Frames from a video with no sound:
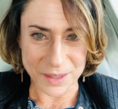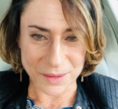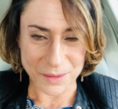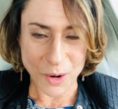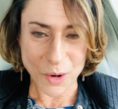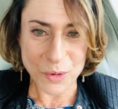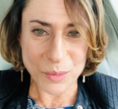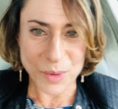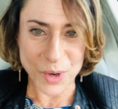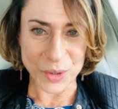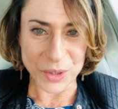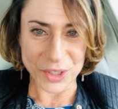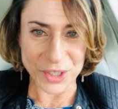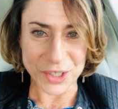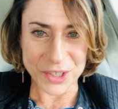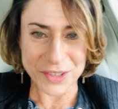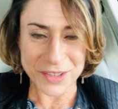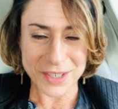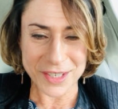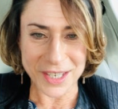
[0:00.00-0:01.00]

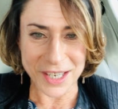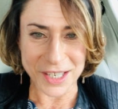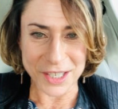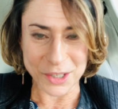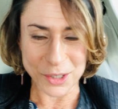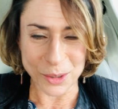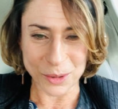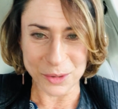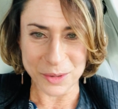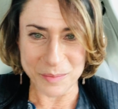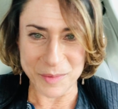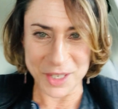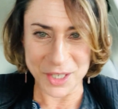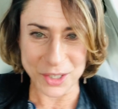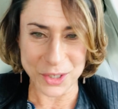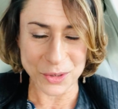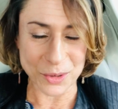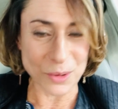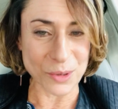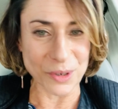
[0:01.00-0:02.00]
homeowners, I told them the
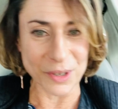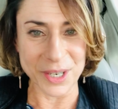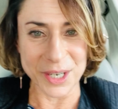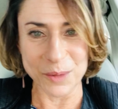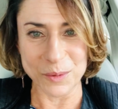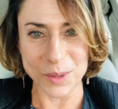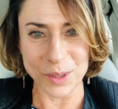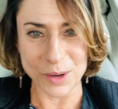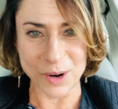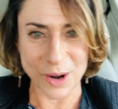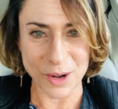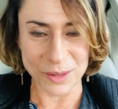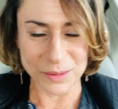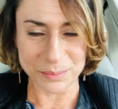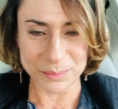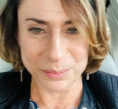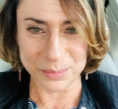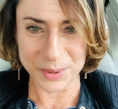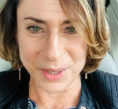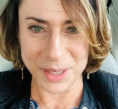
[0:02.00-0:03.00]
story, and we were all
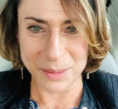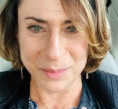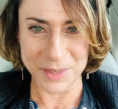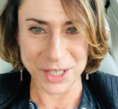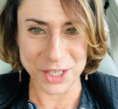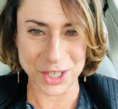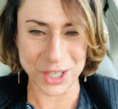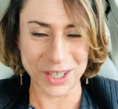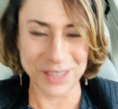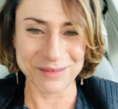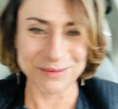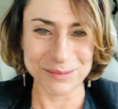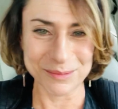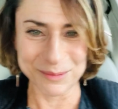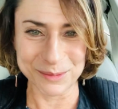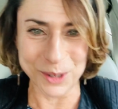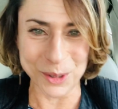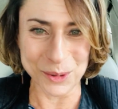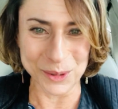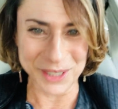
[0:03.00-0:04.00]
pretty much
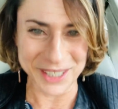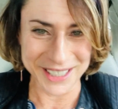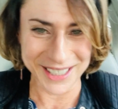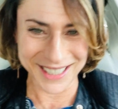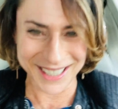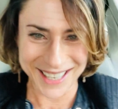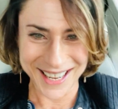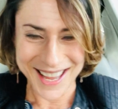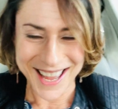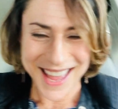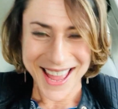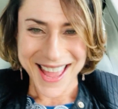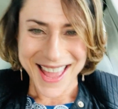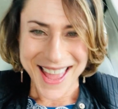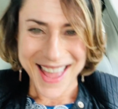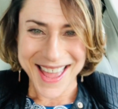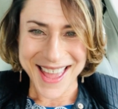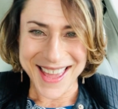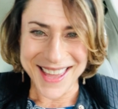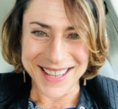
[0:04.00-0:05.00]
rolling,
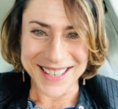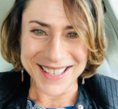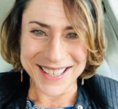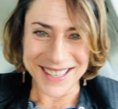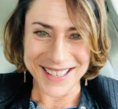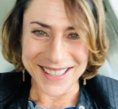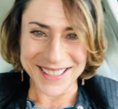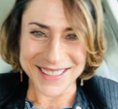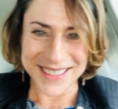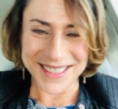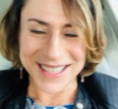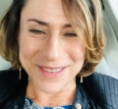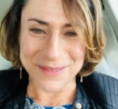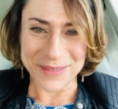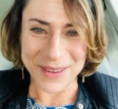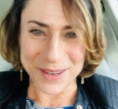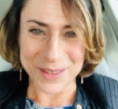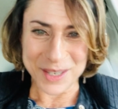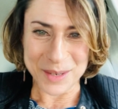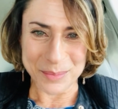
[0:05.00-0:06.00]
and they
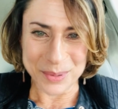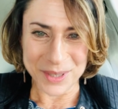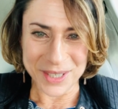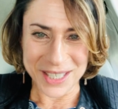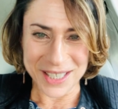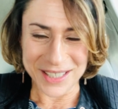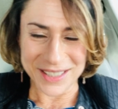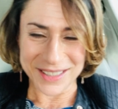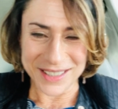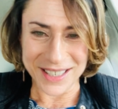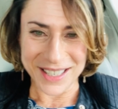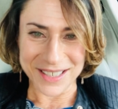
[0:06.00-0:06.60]
found it pretty